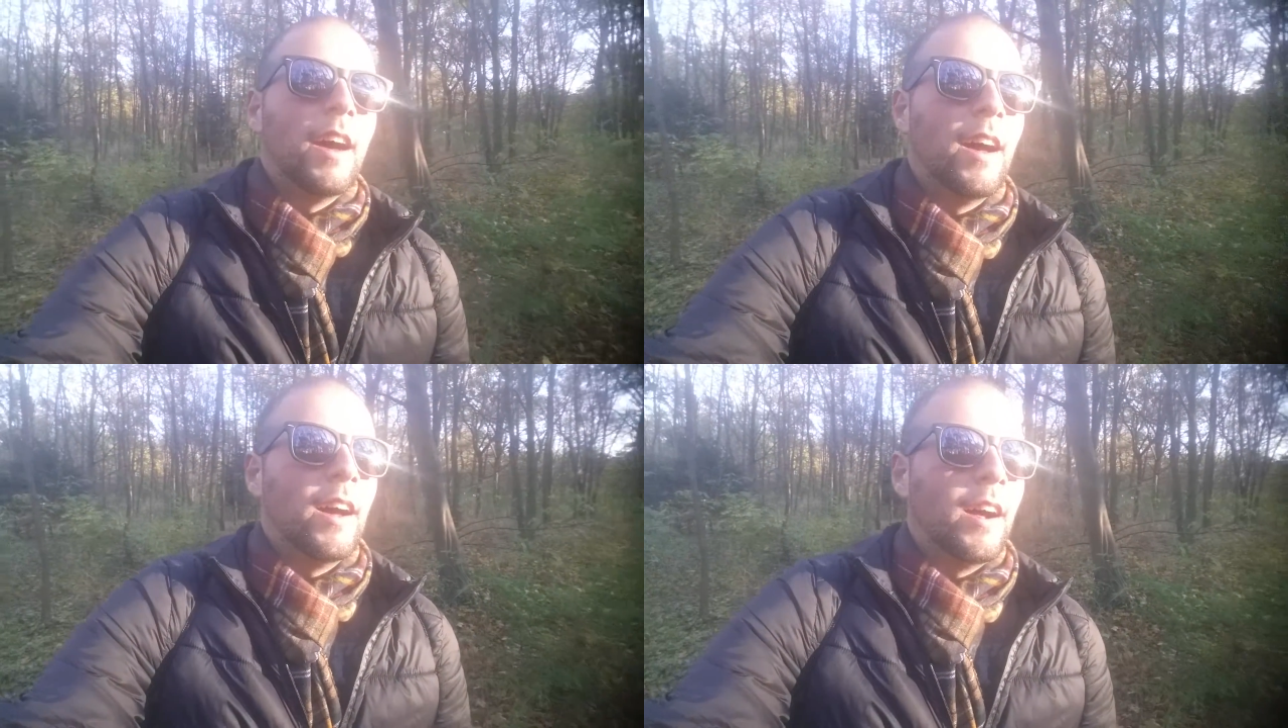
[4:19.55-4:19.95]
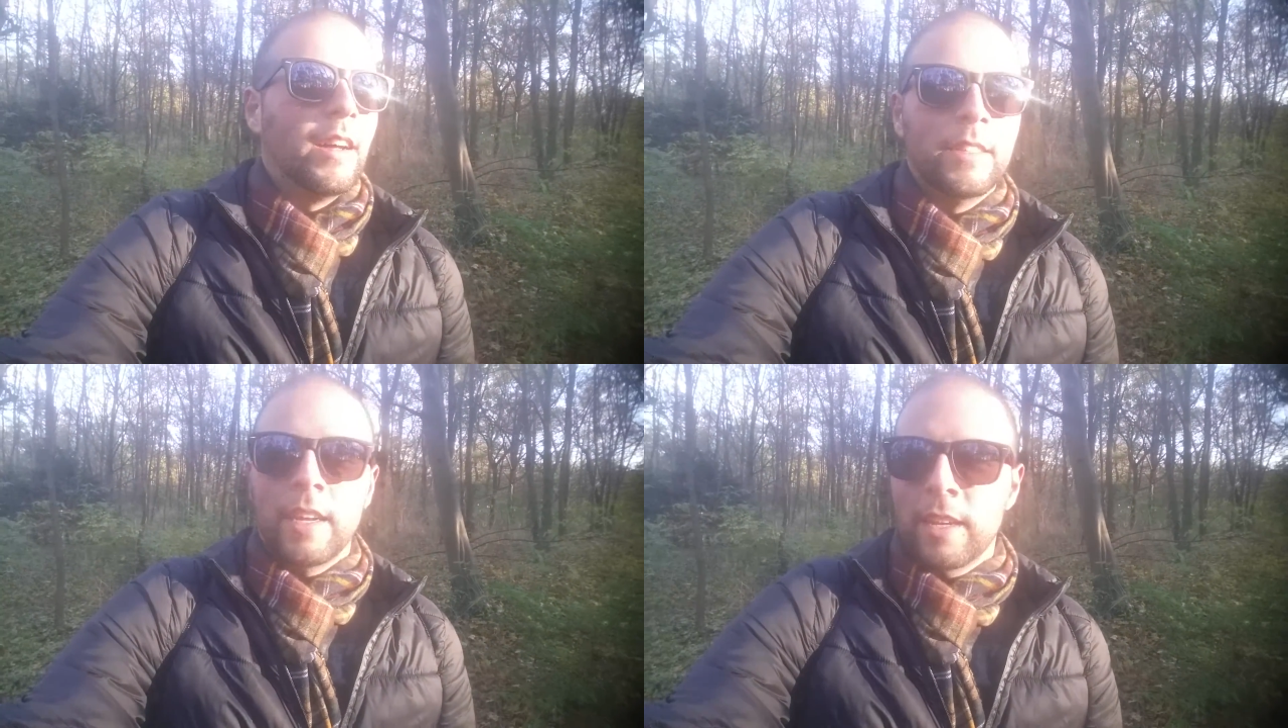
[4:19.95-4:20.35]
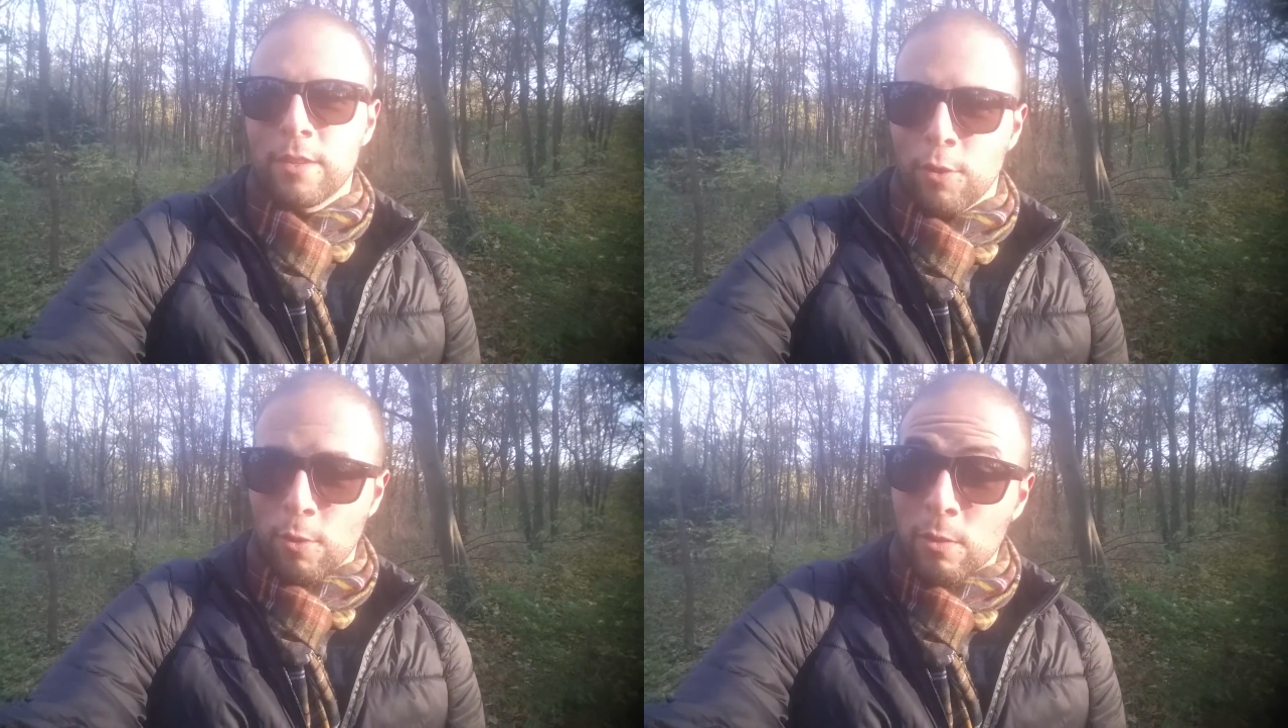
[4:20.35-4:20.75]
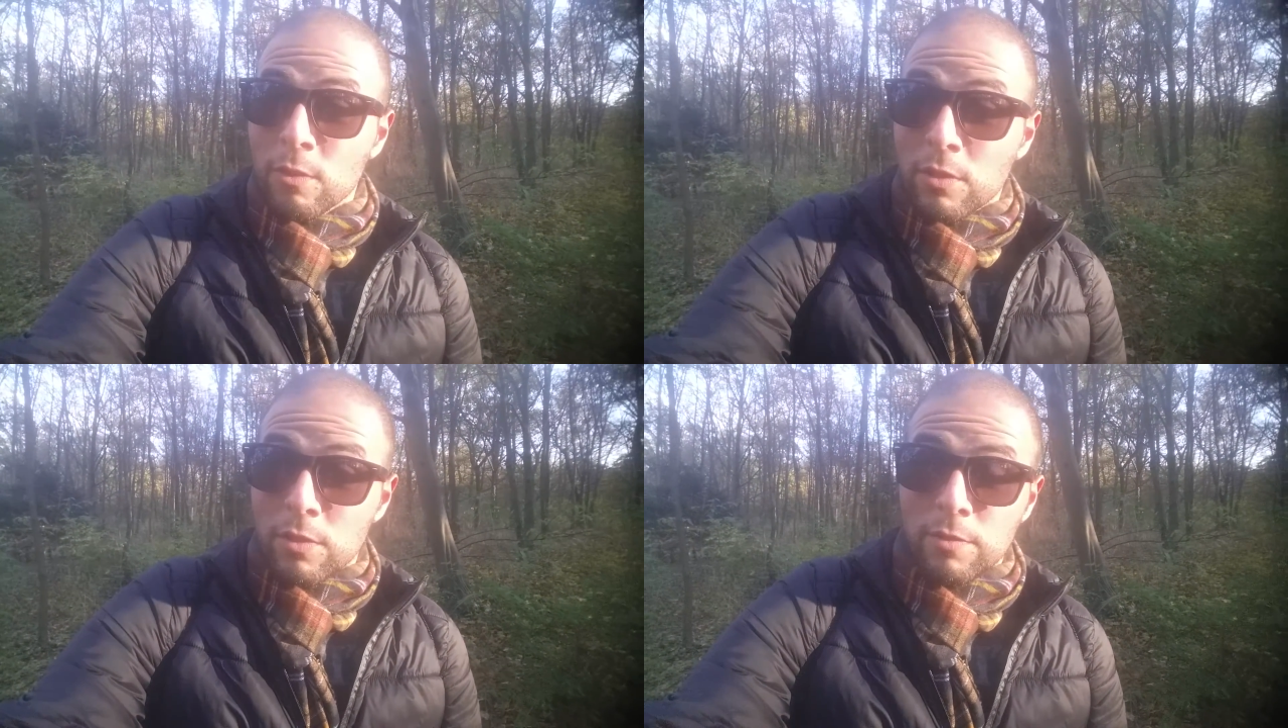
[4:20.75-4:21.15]
I dated
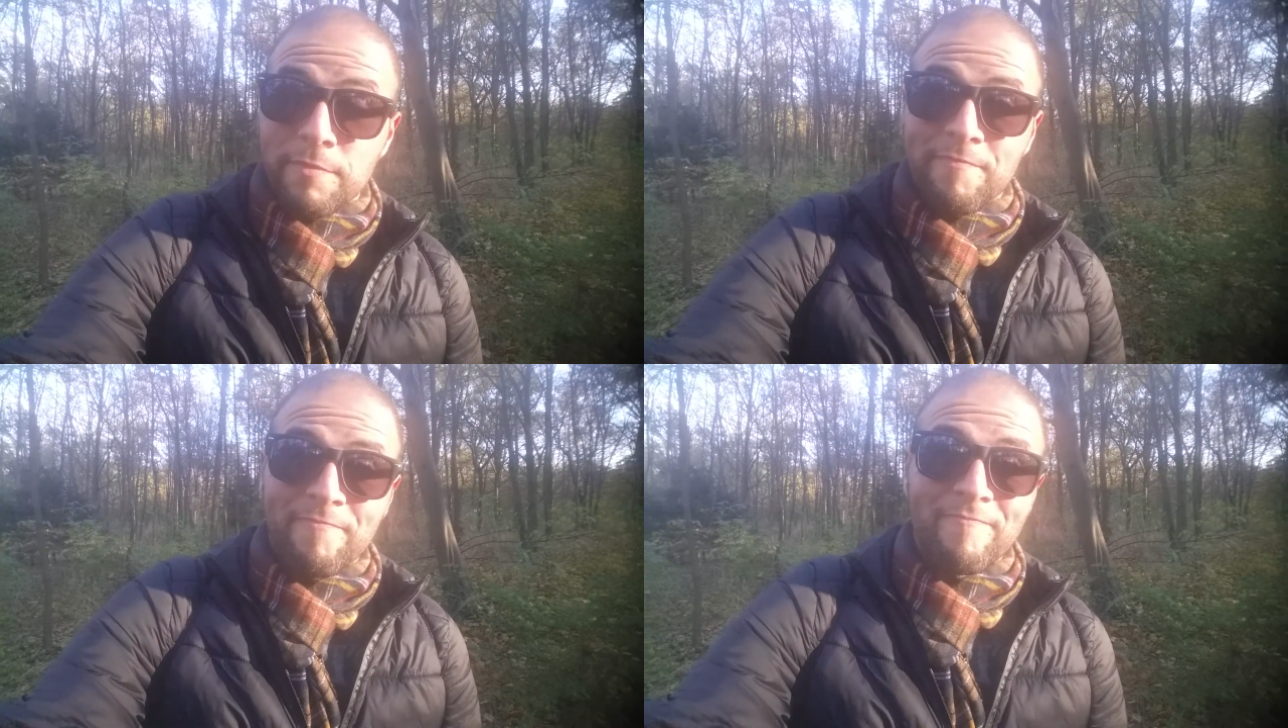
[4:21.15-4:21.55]
girls.